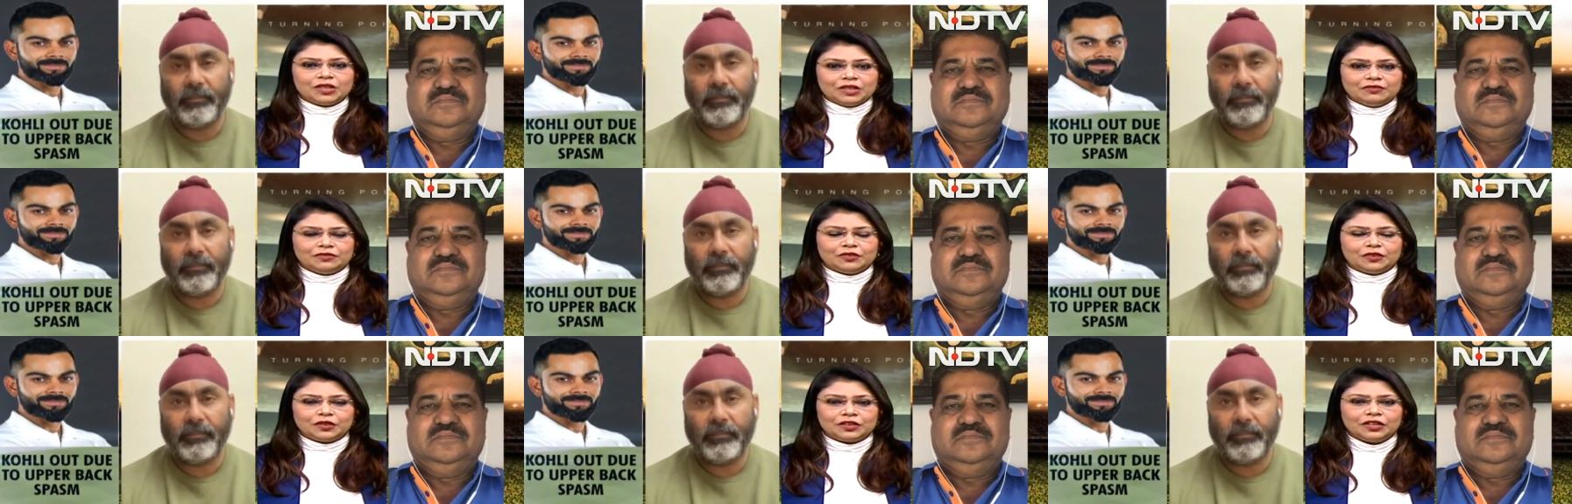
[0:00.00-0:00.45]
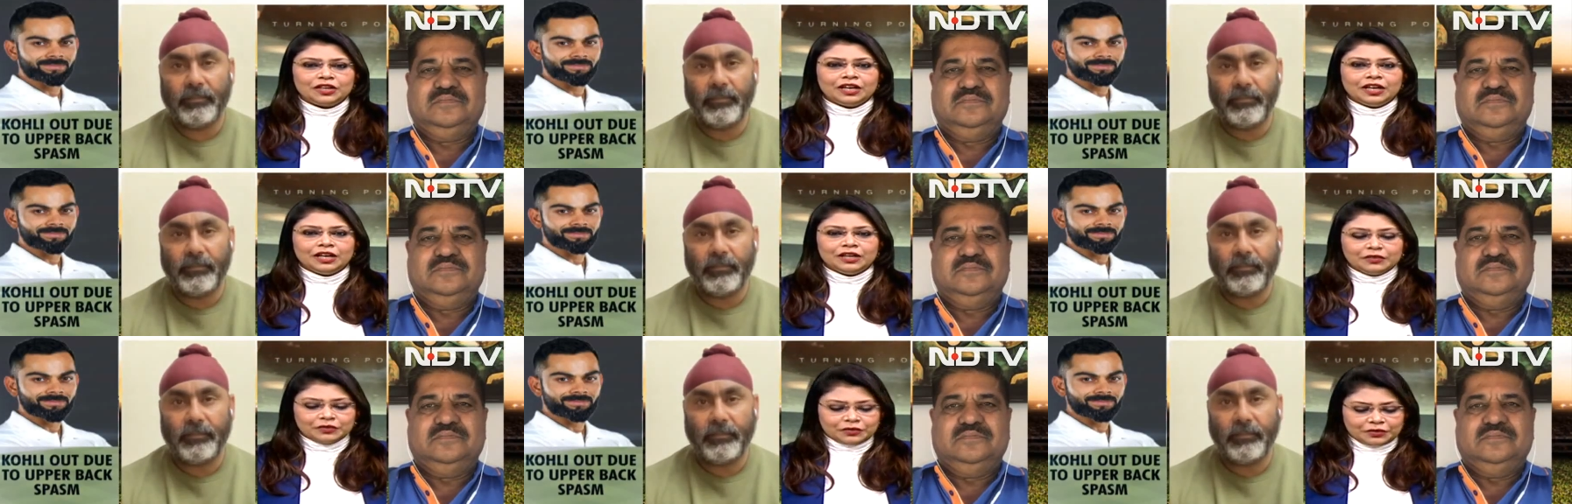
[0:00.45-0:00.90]
Speaker 1: for
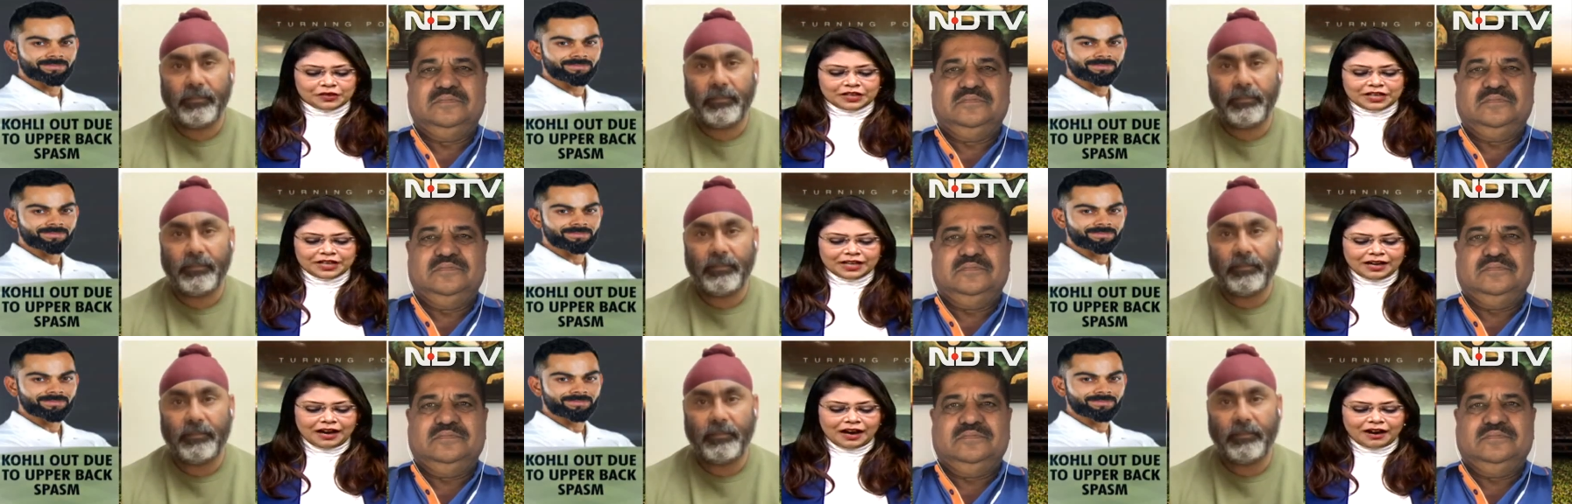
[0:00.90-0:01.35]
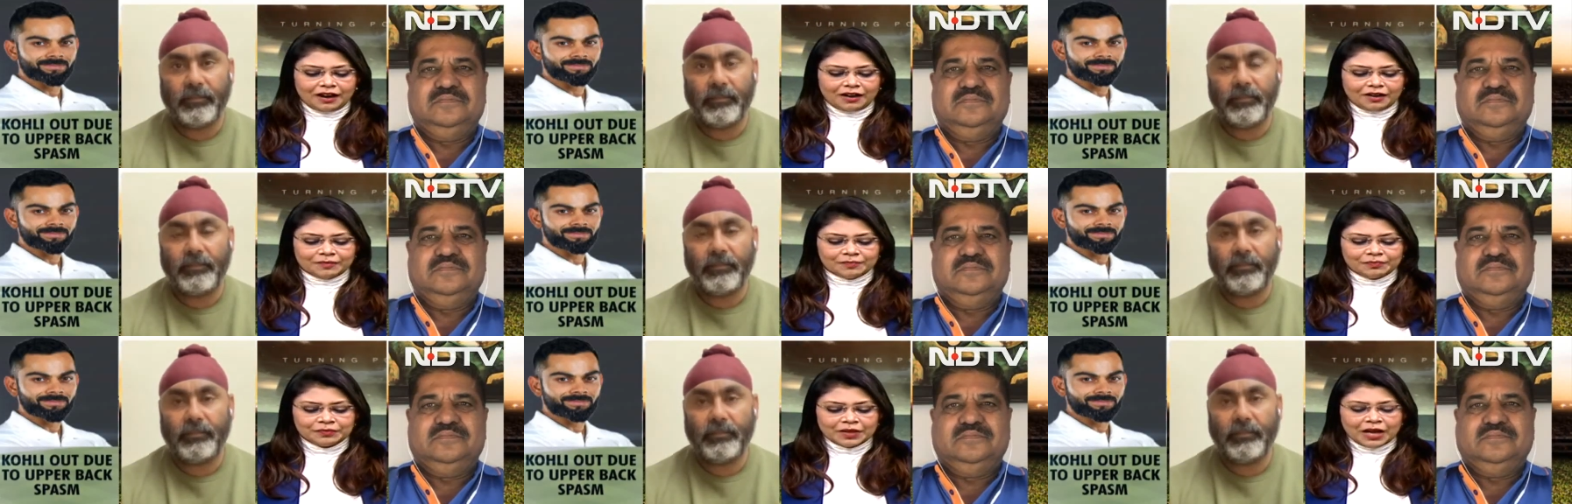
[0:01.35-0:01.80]
3. How
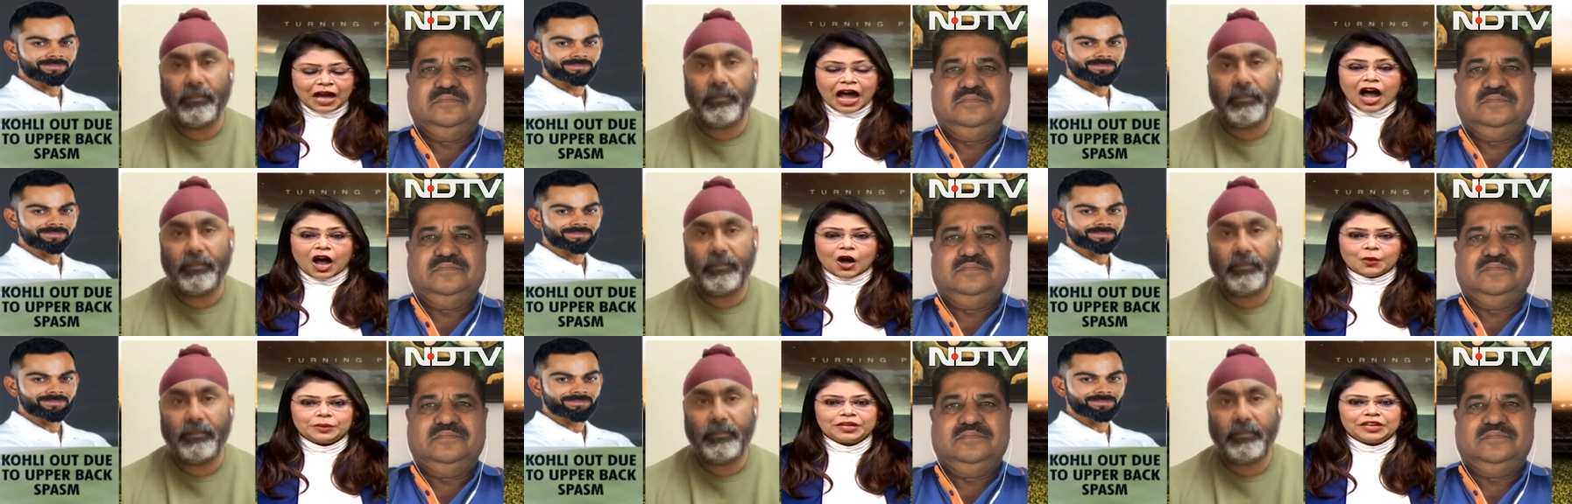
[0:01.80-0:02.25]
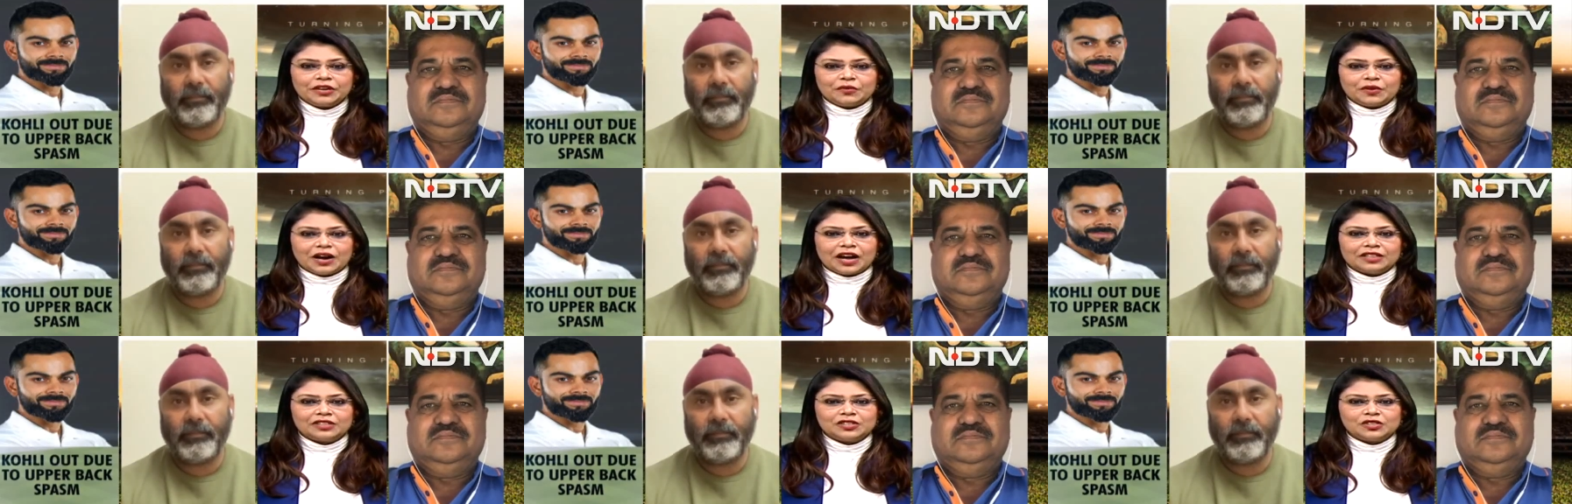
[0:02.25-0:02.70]
many
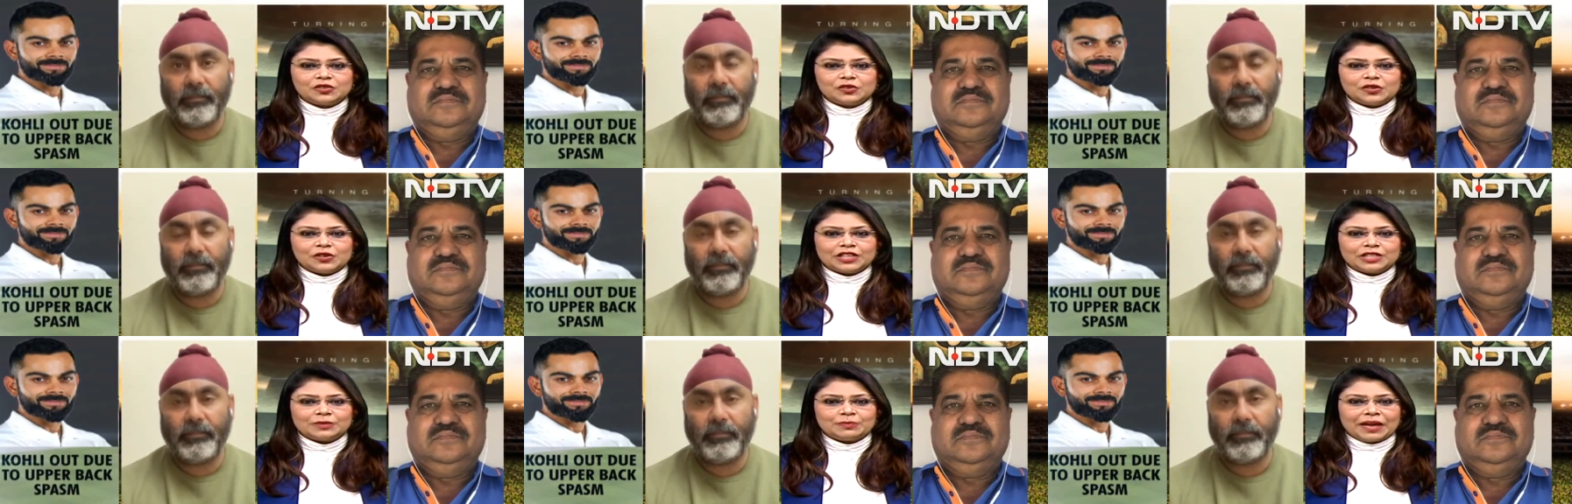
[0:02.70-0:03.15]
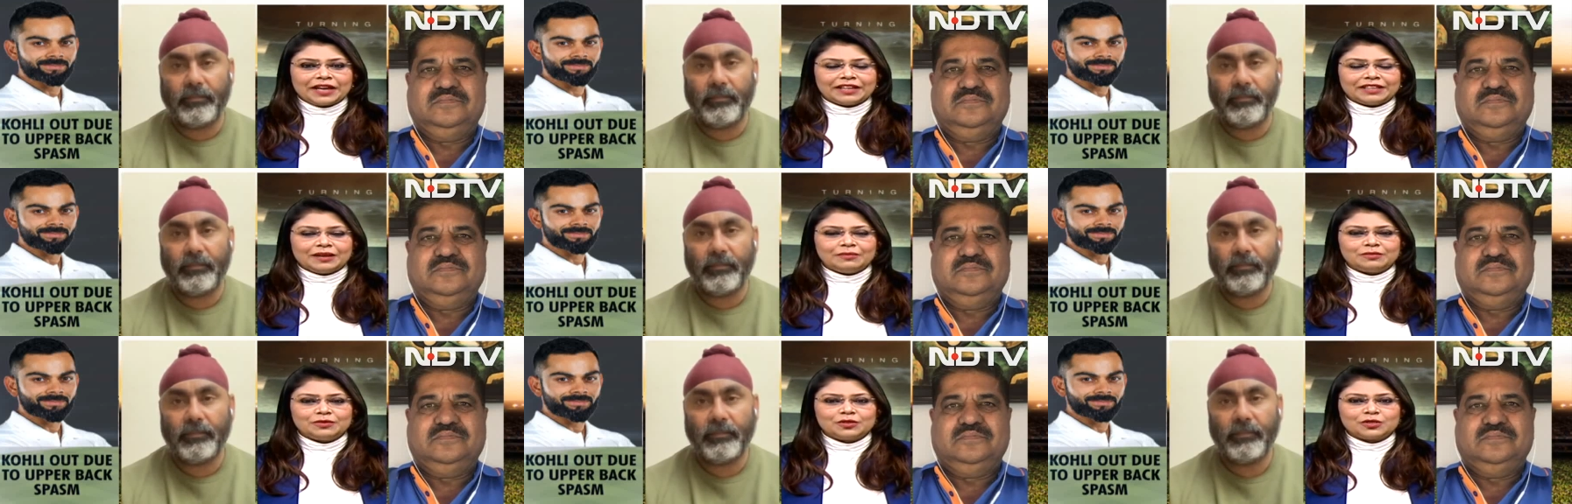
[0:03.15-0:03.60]
runs do you expect them
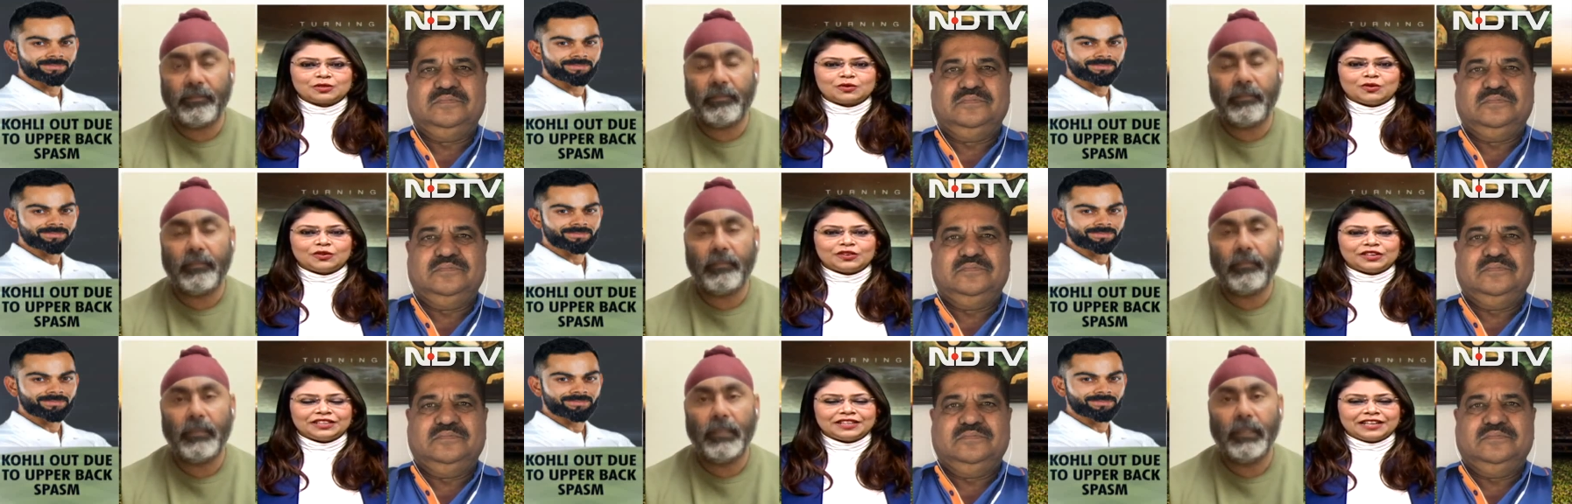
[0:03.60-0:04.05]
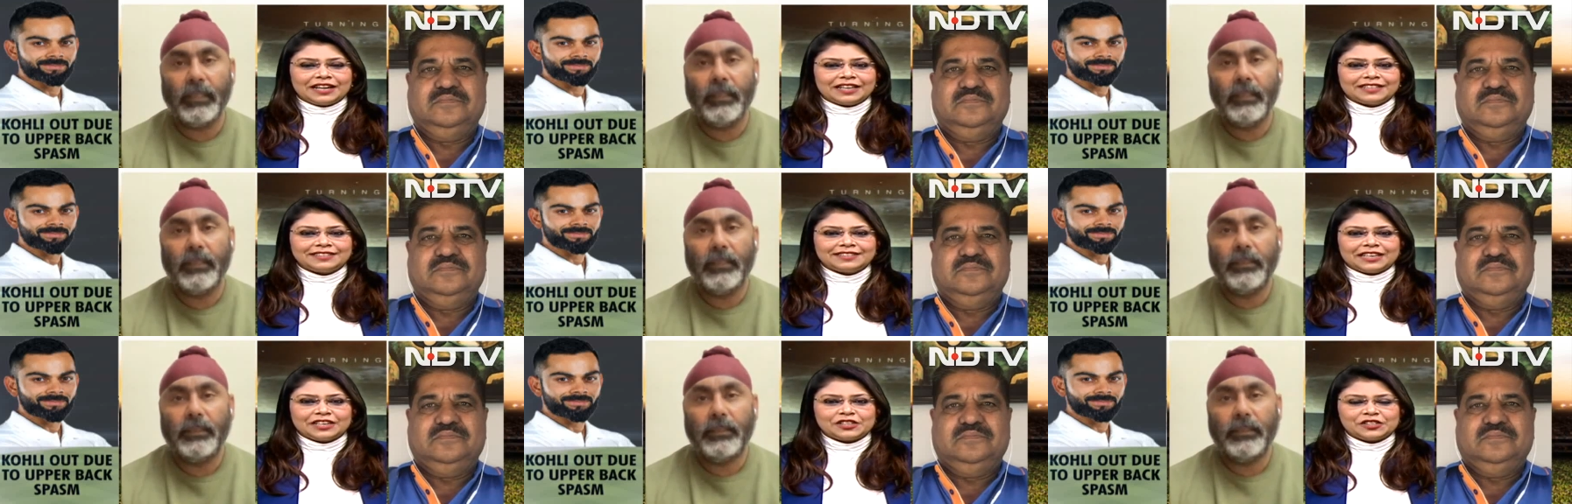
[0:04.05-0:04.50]
to score in the next
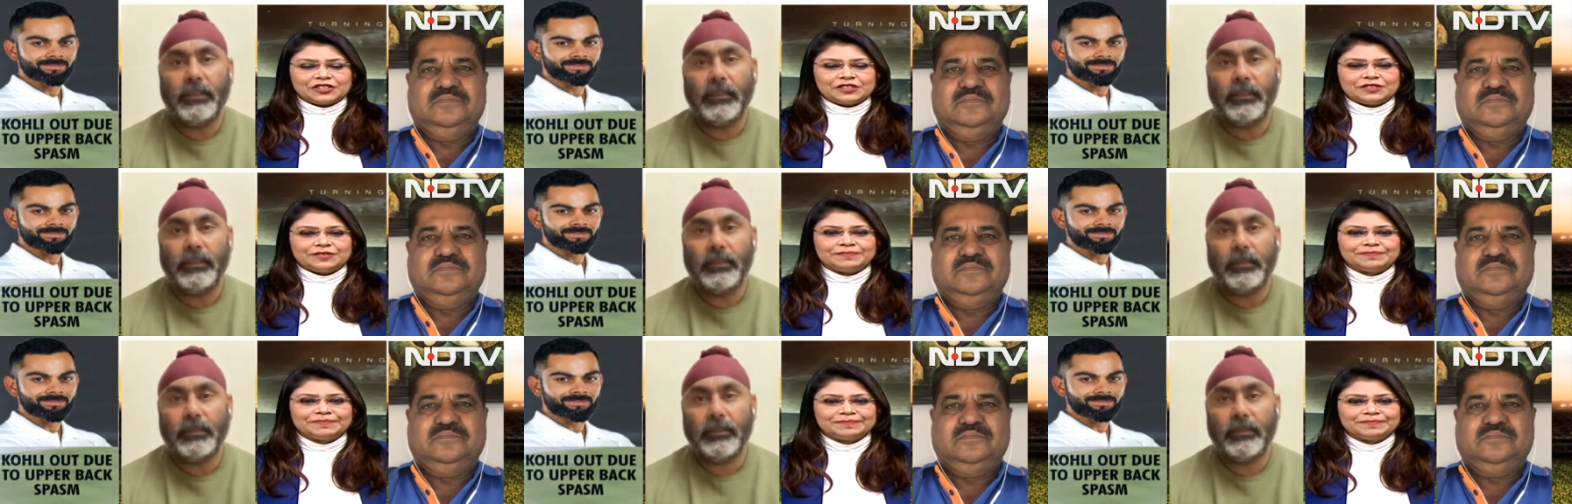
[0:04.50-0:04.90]
session?